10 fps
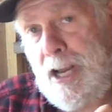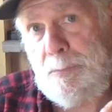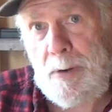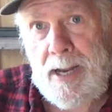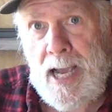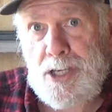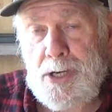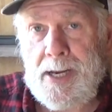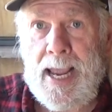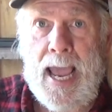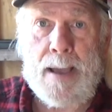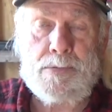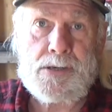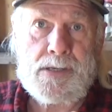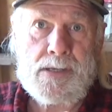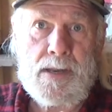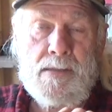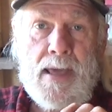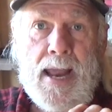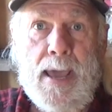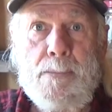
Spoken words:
head percussion caps that I